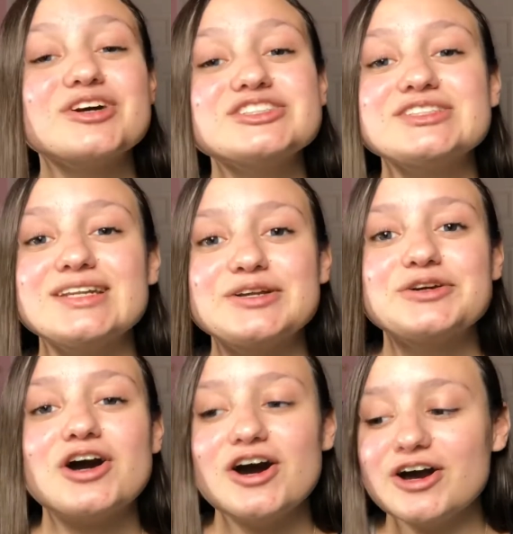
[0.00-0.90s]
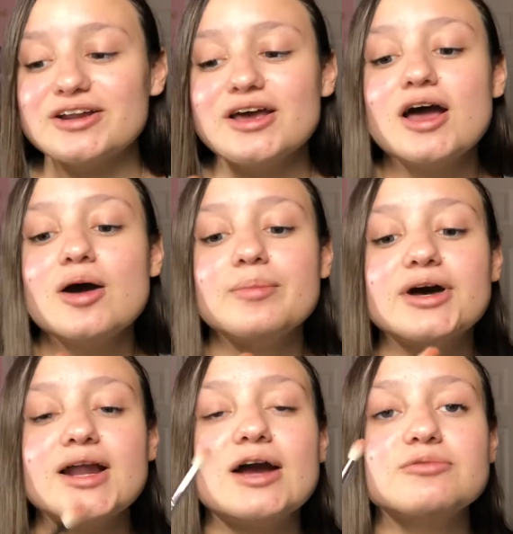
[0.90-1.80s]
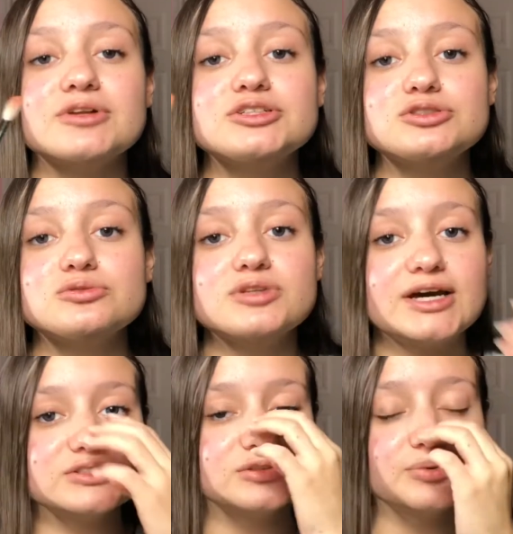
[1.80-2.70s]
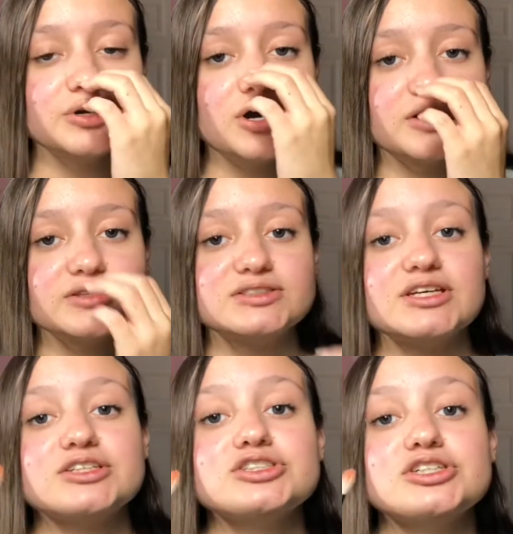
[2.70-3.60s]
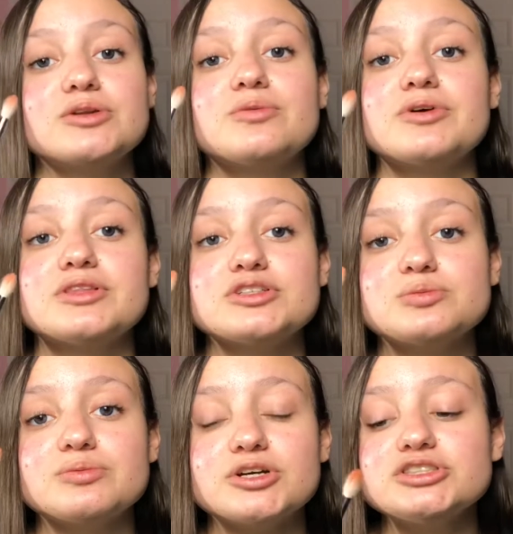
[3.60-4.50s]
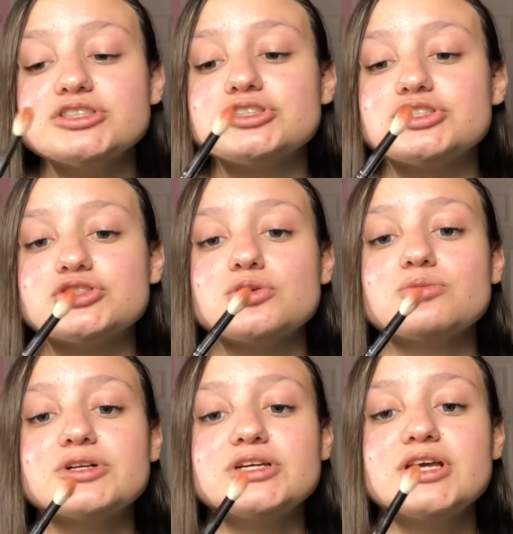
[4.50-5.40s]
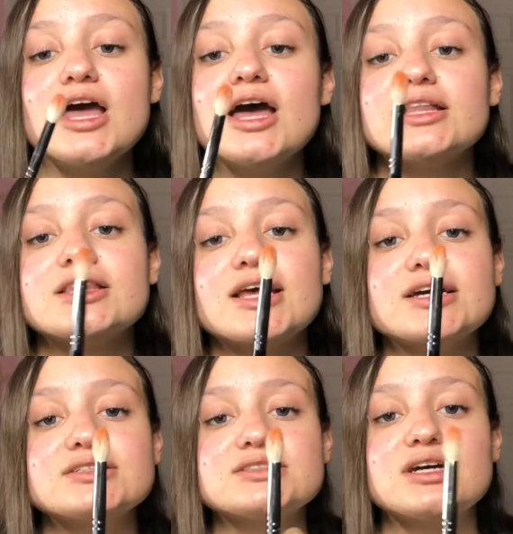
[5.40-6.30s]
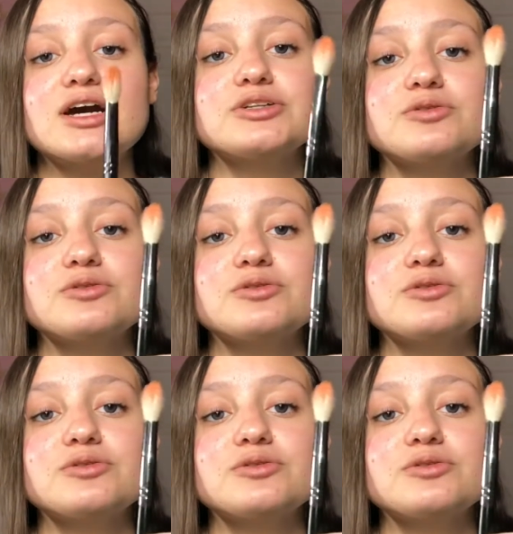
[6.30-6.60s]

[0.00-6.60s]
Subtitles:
later on, but I really do like to put on the second shade with this brush. It's just a really nice kind of